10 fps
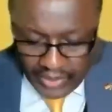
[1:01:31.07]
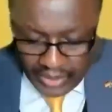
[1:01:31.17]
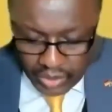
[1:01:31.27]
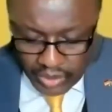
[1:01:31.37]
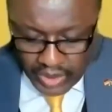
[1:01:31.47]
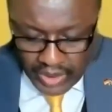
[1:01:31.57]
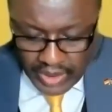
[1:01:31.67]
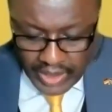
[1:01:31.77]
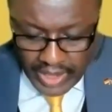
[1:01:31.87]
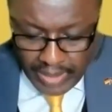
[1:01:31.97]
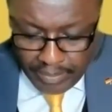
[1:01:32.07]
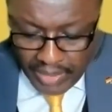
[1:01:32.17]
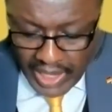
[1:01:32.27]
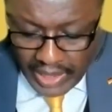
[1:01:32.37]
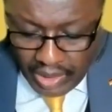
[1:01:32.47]
very good.
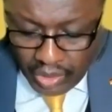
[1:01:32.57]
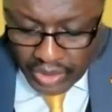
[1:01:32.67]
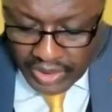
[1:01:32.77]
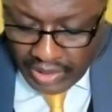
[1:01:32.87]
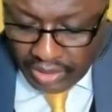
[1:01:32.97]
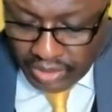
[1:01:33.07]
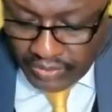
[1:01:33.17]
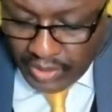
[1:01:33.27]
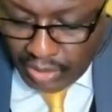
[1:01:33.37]
Um, I lost a lot of the